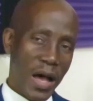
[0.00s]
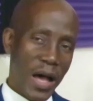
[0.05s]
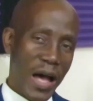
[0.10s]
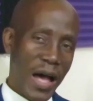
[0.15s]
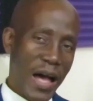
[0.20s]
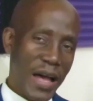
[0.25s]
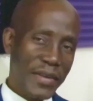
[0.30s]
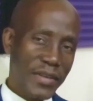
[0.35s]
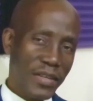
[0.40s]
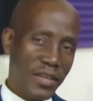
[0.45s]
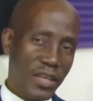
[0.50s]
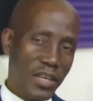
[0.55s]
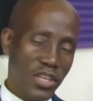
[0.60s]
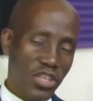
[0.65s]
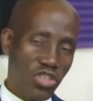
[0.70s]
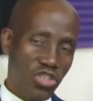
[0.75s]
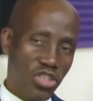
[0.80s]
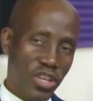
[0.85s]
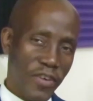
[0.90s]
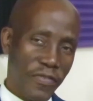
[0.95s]
Had
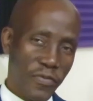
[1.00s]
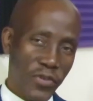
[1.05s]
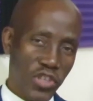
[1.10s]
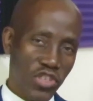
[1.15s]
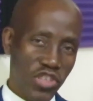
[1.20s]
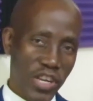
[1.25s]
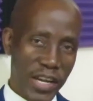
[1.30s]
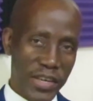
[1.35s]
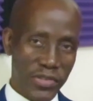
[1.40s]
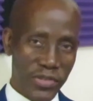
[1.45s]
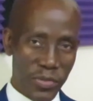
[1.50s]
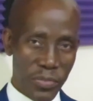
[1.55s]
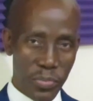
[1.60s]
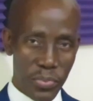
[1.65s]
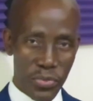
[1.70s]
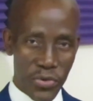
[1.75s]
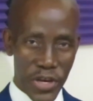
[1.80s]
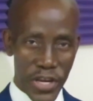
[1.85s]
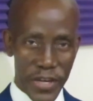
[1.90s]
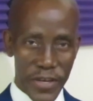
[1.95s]
Geoffrey Jackson
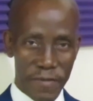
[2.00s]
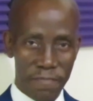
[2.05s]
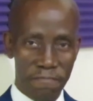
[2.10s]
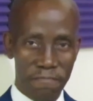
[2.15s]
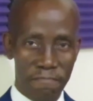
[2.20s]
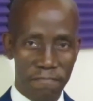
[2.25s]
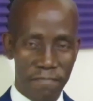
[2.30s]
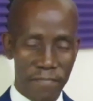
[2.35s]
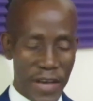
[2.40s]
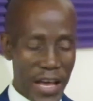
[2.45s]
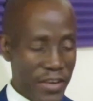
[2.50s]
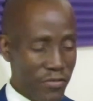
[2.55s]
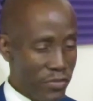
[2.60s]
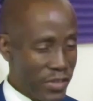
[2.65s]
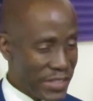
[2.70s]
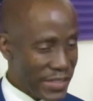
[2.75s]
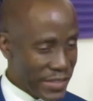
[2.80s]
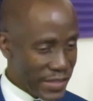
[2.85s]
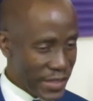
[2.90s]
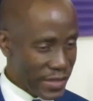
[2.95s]
prayed and
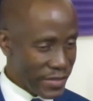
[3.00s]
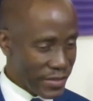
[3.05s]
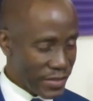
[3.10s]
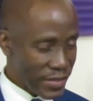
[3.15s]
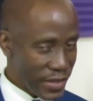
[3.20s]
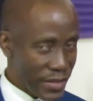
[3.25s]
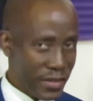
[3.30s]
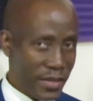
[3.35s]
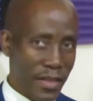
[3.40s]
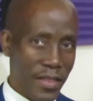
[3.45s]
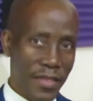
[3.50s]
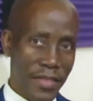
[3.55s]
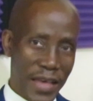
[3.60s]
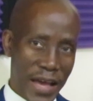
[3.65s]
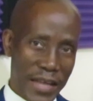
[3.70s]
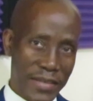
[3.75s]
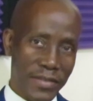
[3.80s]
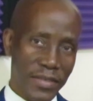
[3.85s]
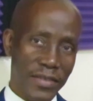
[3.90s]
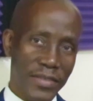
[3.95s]
resisted
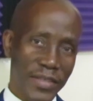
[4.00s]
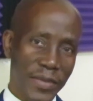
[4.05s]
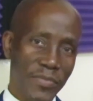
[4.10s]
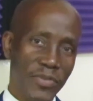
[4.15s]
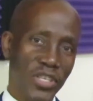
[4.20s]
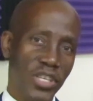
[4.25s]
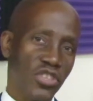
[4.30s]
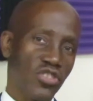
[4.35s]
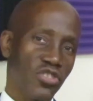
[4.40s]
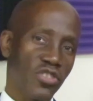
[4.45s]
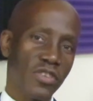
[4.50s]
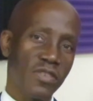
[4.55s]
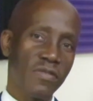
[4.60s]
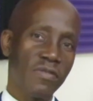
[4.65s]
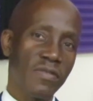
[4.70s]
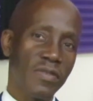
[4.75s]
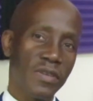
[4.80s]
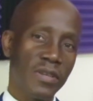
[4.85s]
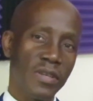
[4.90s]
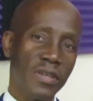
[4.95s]
that
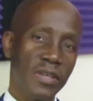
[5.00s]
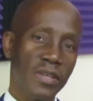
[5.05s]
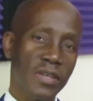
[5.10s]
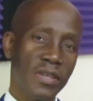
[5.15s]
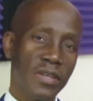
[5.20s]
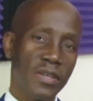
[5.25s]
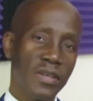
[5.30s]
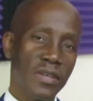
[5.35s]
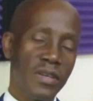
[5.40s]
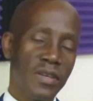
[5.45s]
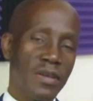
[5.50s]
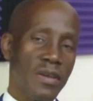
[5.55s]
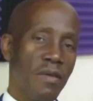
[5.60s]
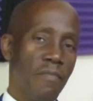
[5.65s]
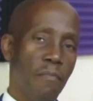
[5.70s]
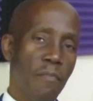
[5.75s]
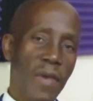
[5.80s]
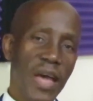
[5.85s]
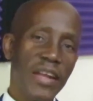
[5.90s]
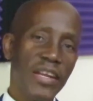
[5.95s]
temptation,
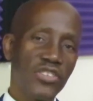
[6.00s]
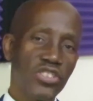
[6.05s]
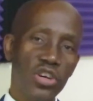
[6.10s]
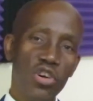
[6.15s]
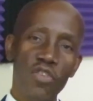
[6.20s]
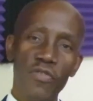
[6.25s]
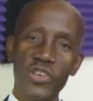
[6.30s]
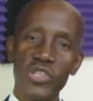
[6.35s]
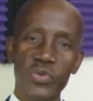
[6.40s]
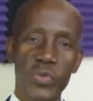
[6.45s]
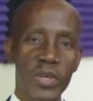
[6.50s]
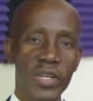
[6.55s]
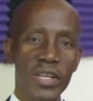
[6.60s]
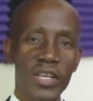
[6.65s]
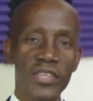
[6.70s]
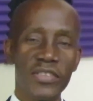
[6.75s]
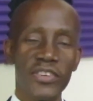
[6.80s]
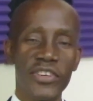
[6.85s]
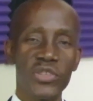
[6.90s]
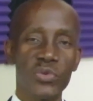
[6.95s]
many Jehovah's
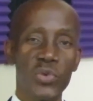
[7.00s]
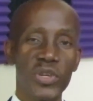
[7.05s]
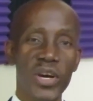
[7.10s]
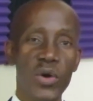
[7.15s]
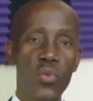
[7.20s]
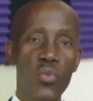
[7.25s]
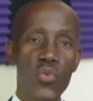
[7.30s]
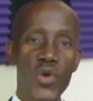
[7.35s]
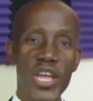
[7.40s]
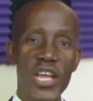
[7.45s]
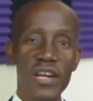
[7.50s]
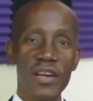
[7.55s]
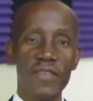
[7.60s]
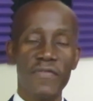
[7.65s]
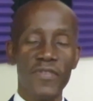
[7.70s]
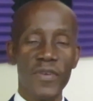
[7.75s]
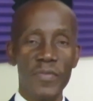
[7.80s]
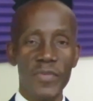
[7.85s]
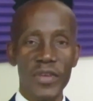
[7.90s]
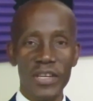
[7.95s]
Witnesses would awake
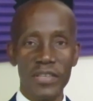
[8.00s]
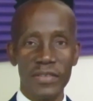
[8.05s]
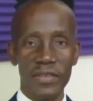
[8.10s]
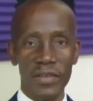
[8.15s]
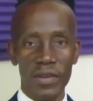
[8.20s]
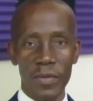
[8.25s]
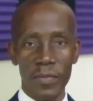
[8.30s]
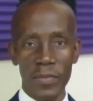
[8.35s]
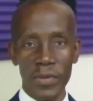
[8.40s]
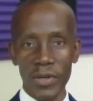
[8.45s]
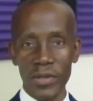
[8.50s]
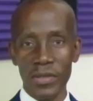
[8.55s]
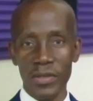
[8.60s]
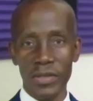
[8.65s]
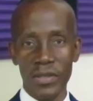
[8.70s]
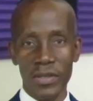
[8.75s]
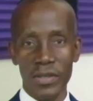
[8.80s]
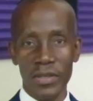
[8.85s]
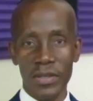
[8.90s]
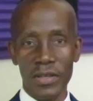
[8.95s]
from their slumber,
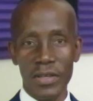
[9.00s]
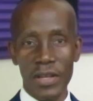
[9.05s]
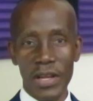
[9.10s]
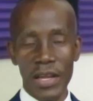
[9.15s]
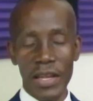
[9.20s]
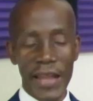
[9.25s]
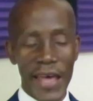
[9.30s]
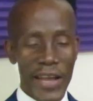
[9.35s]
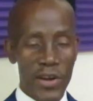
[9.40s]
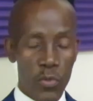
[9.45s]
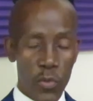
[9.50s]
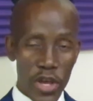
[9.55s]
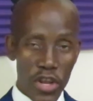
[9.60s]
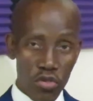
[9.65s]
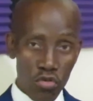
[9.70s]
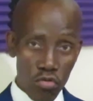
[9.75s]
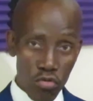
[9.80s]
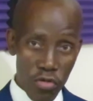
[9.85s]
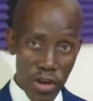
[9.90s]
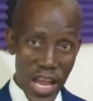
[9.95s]
like
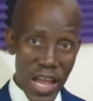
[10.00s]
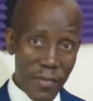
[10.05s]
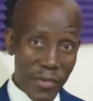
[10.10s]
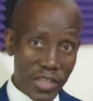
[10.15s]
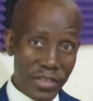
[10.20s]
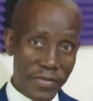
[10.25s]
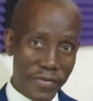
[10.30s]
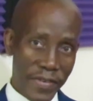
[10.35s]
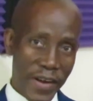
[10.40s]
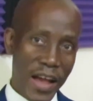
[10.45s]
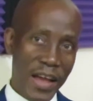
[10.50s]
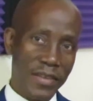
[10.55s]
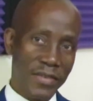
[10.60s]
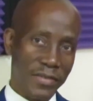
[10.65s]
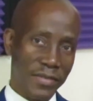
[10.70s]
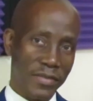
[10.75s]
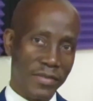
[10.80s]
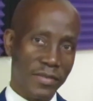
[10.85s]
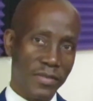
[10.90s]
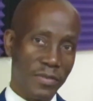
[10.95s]
when Raymond
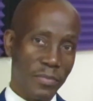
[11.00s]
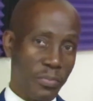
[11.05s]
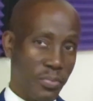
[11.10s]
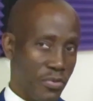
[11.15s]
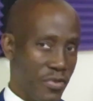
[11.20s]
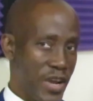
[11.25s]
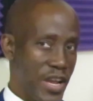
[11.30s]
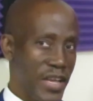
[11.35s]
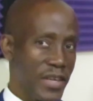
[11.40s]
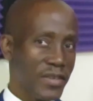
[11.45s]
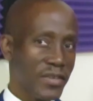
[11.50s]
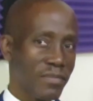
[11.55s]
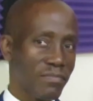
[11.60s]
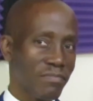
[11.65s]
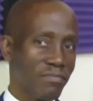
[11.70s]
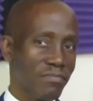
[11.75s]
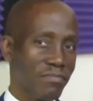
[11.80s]
Franz prayed